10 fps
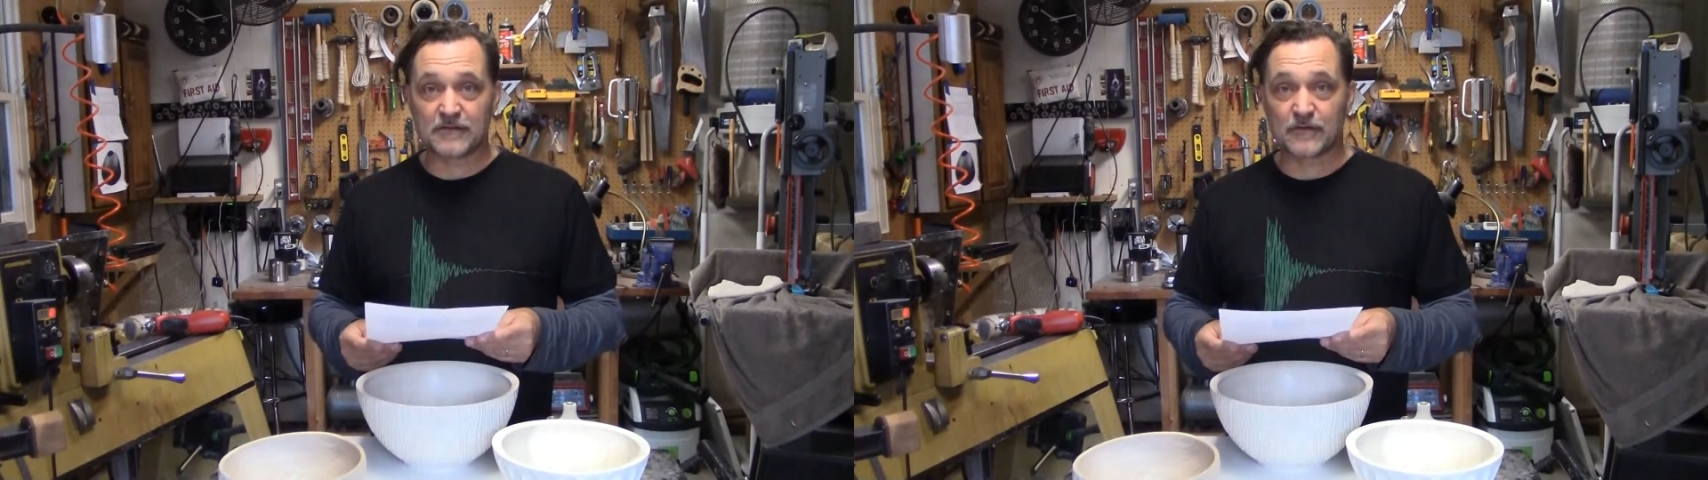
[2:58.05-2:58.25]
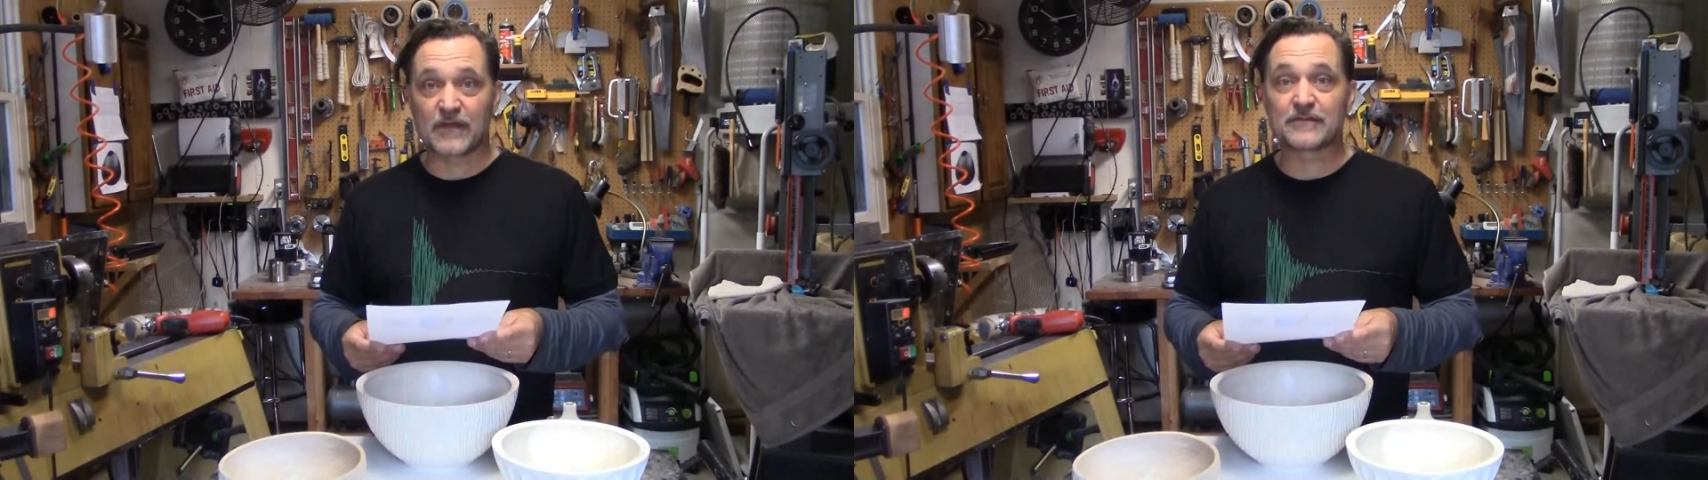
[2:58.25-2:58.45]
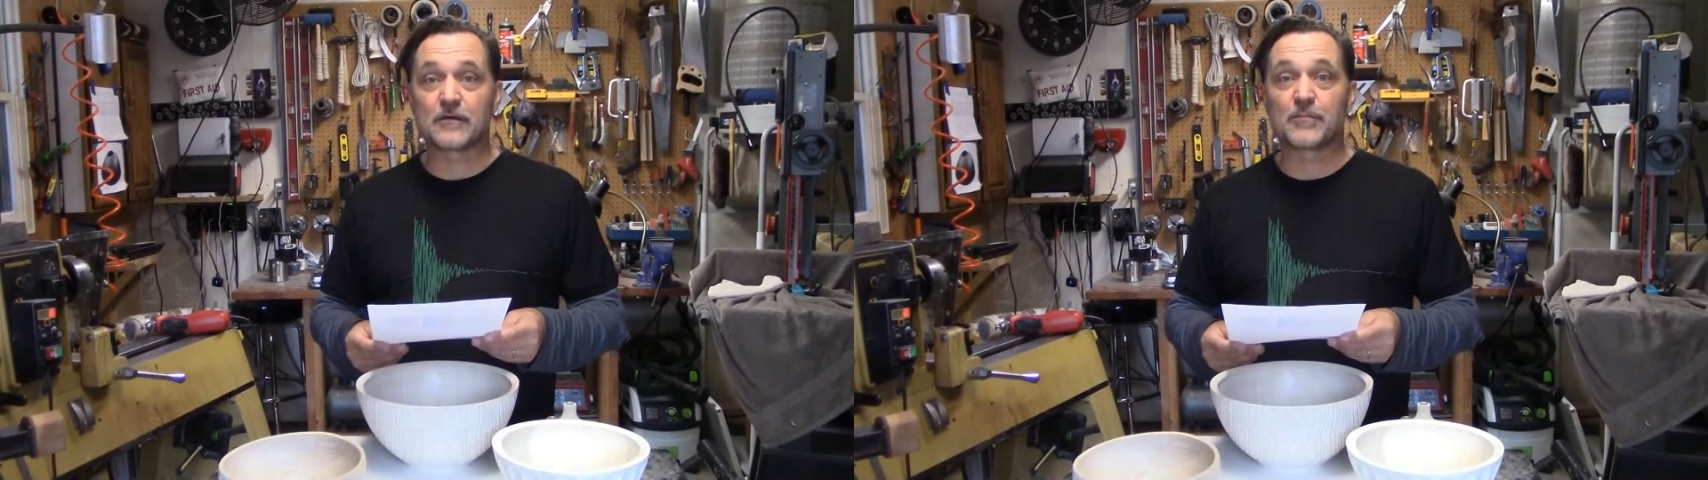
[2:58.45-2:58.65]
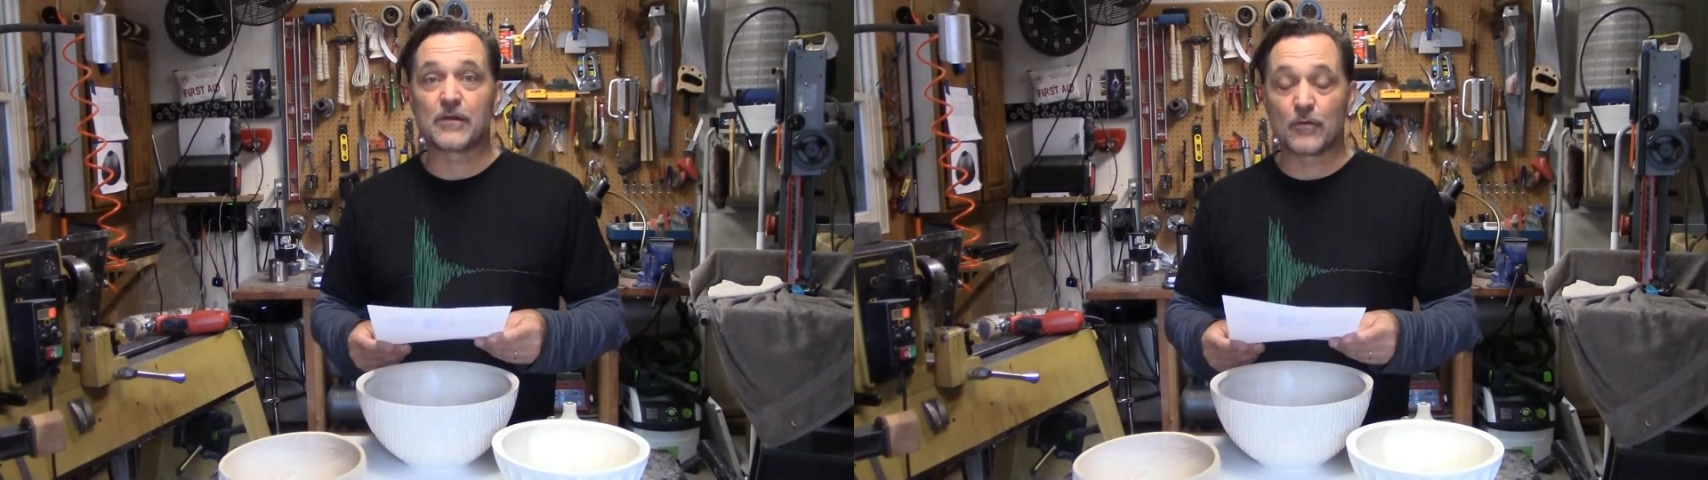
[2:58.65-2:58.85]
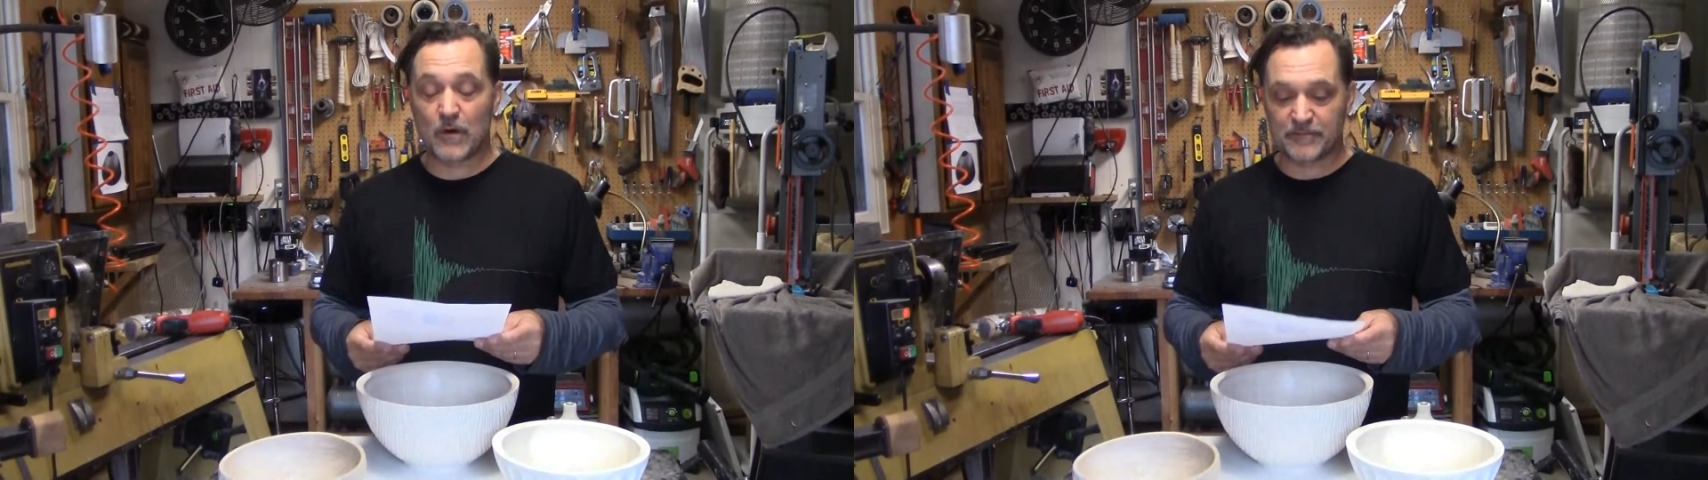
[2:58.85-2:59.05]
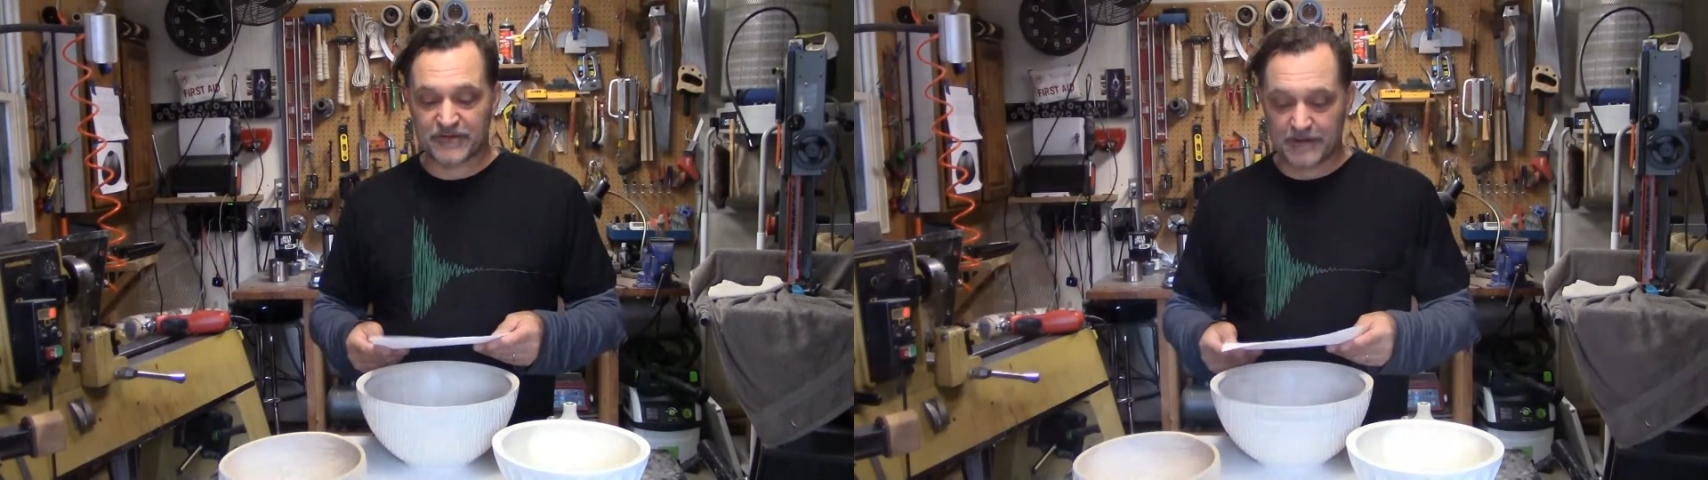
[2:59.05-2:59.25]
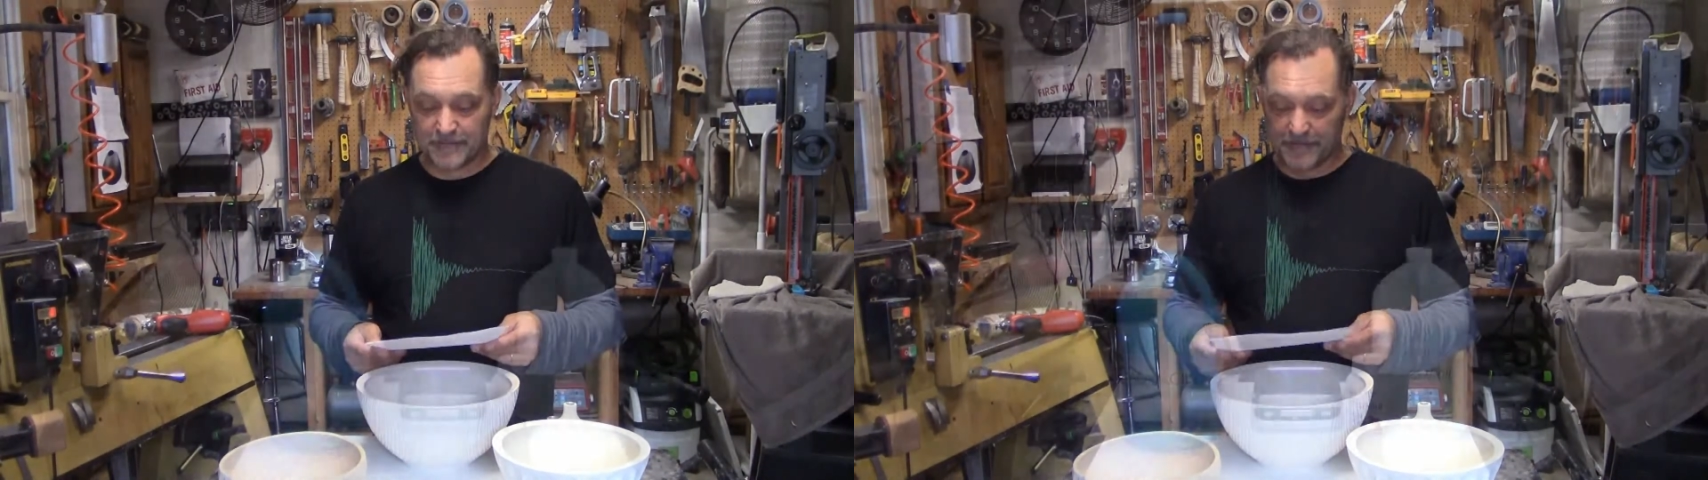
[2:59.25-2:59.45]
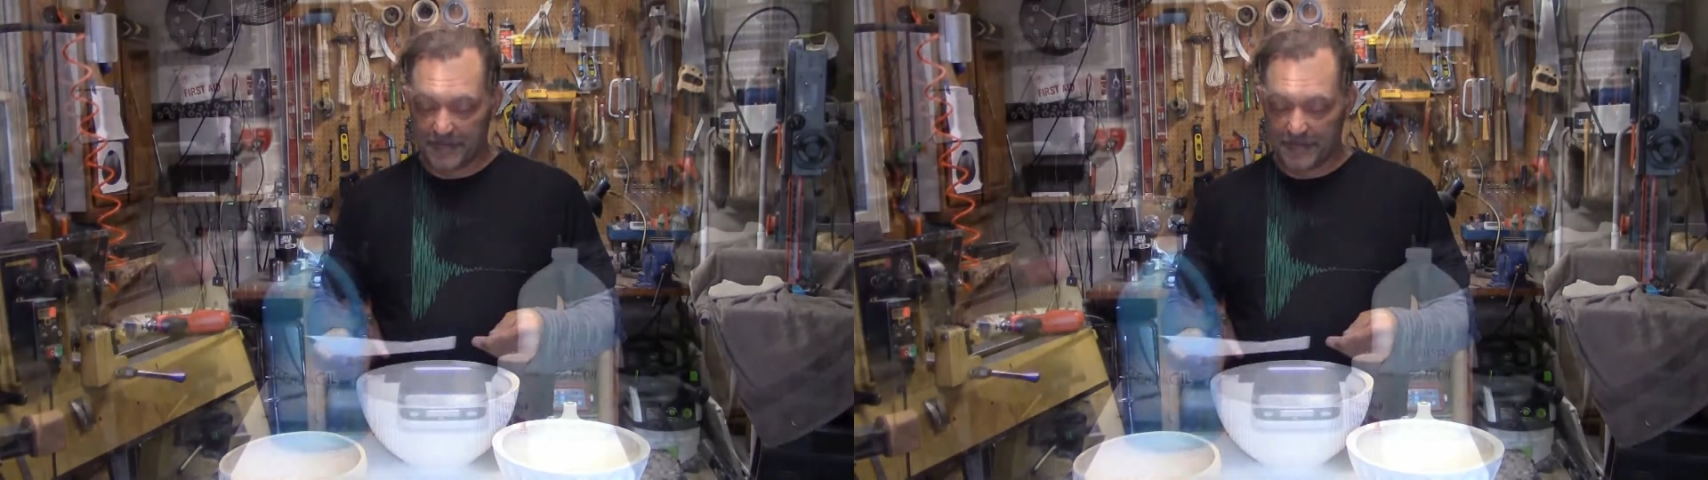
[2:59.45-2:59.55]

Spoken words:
So that's up on the website.